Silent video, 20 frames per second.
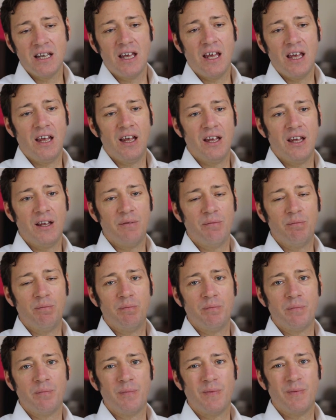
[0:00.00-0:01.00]

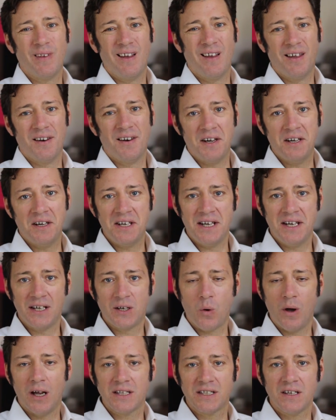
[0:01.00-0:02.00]
and I need
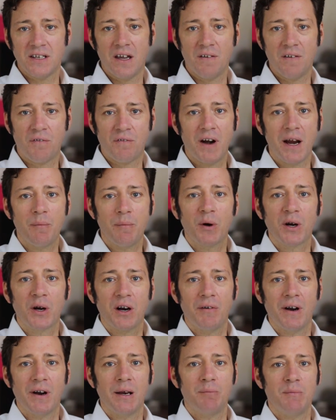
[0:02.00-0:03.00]
quite a tight framework
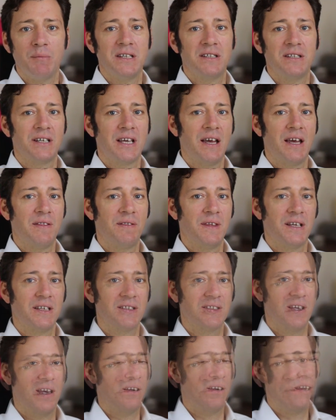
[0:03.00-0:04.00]
around me to get things
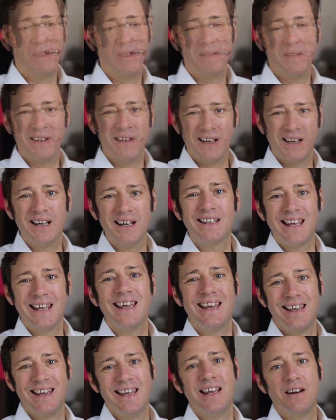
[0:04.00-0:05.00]
done. The idea
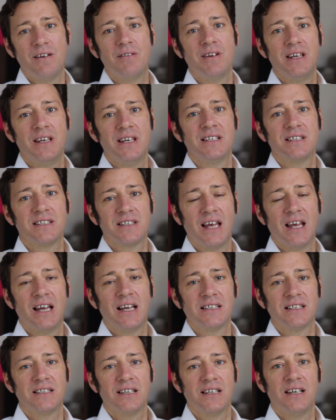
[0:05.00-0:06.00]
here is
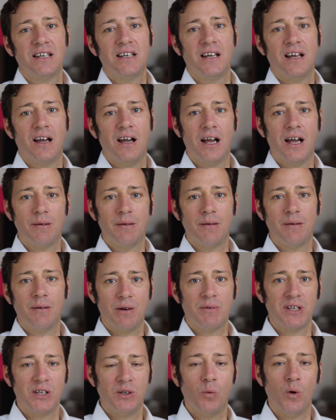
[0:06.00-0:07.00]
that I'm
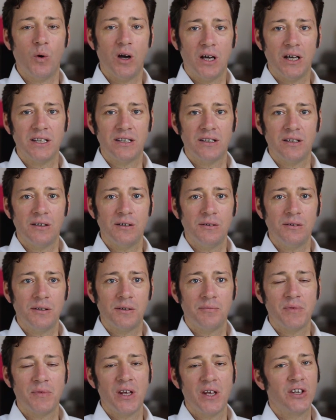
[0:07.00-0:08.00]
showing you what I do.
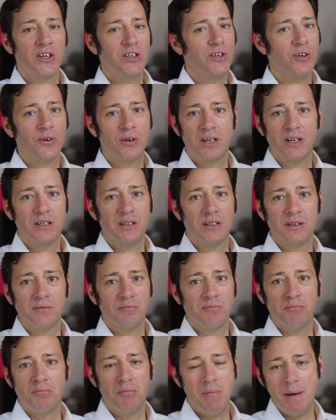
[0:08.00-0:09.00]
You're going to
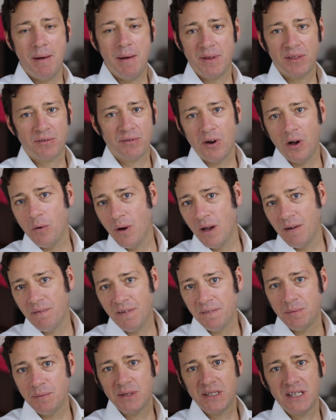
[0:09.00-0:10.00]
maybe throw away
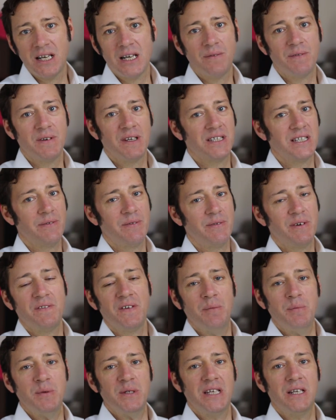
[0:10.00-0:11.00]
50% of it,
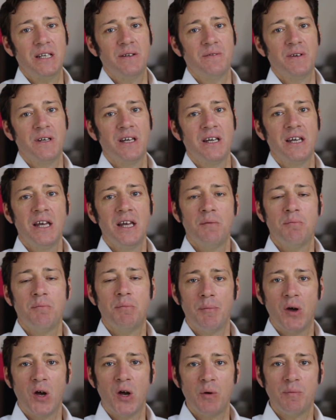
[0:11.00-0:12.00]
75% of it, but I'm
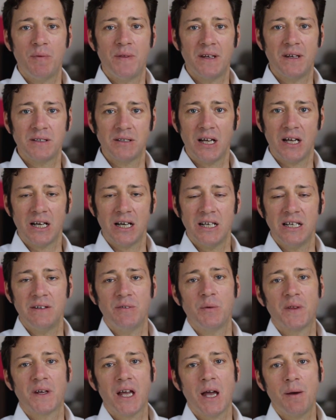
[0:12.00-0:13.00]
hoping that I'm going to leave you
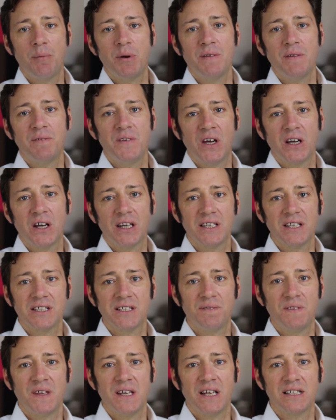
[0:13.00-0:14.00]
with a couple of nuggets of
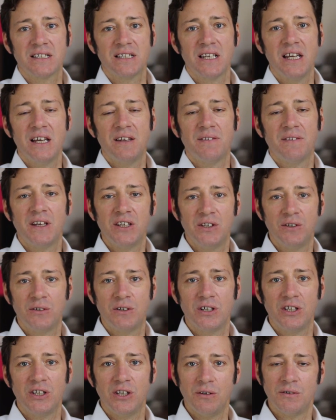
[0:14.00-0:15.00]
things that you can
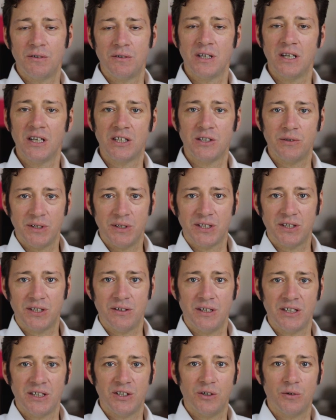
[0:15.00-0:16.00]
use to insert
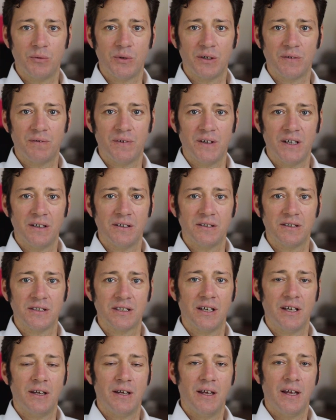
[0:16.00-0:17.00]
into your workflows.
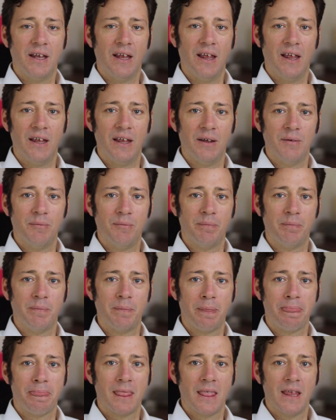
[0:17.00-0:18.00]

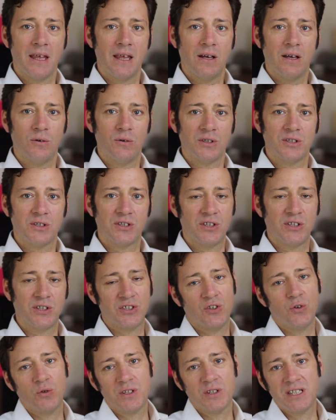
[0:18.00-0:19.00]

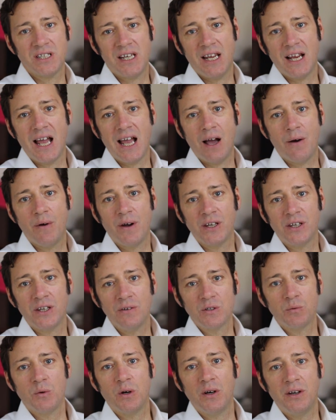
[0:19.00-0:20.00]
Or seeing how I use
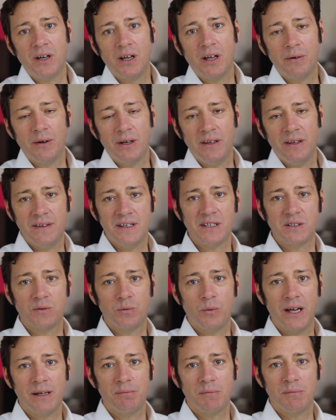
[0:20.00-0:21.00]
OneNote in this
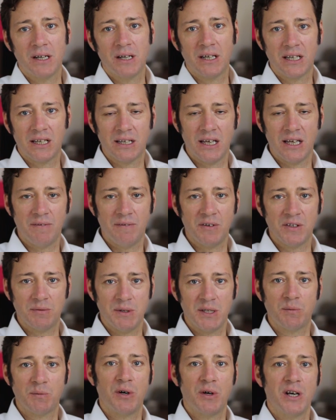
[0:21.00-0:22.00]
way might give you some
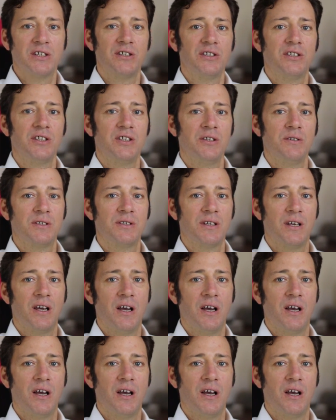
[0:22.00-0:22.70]
inspiration to use